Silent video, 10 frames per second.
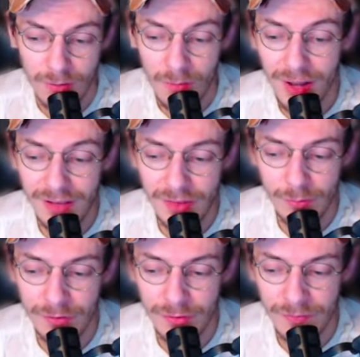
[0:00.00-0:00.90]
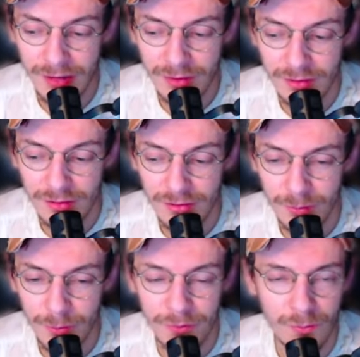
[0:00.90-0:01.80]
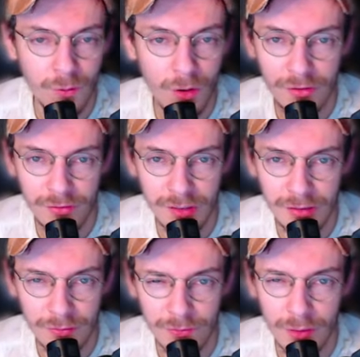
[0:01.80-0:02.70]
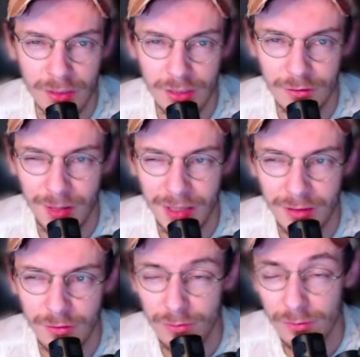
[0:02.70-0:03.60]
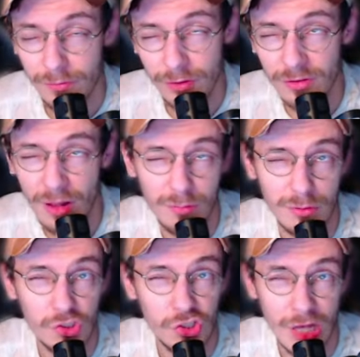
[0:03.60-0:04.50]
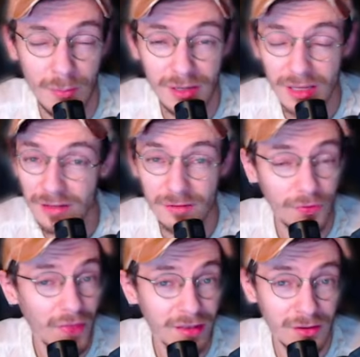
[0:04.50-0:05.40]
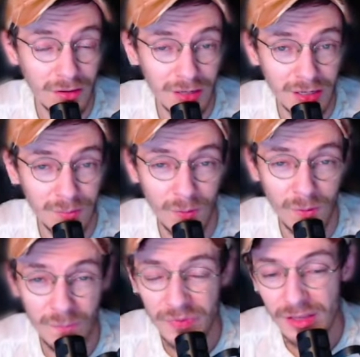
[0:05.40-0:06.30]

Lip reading: Combine that with the fact that some of the worst things for Forkier to play into, for example, Shaman, is not that good anymore.